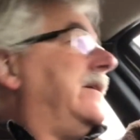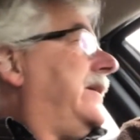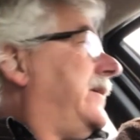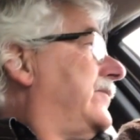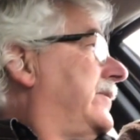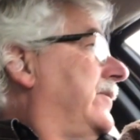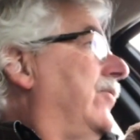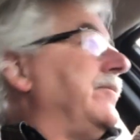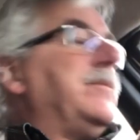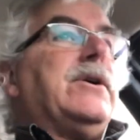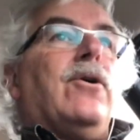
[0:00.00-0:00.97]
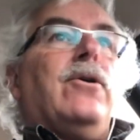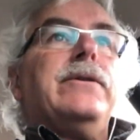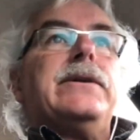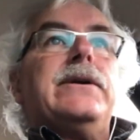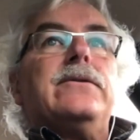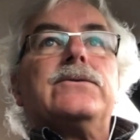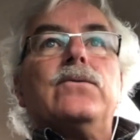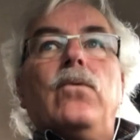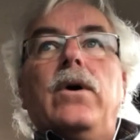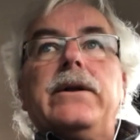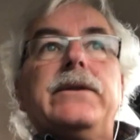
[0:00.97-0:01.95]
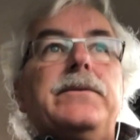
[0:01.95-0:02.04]
And lo and behold, and here's
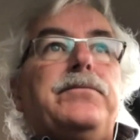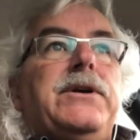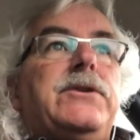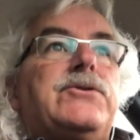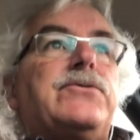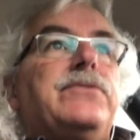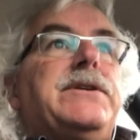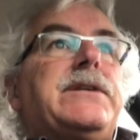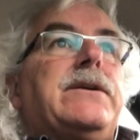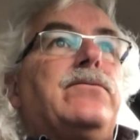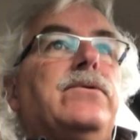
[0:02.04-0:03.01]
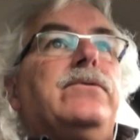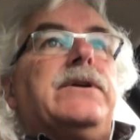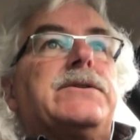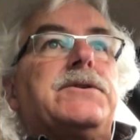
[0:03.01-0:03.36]
one of the peach trees had rooted.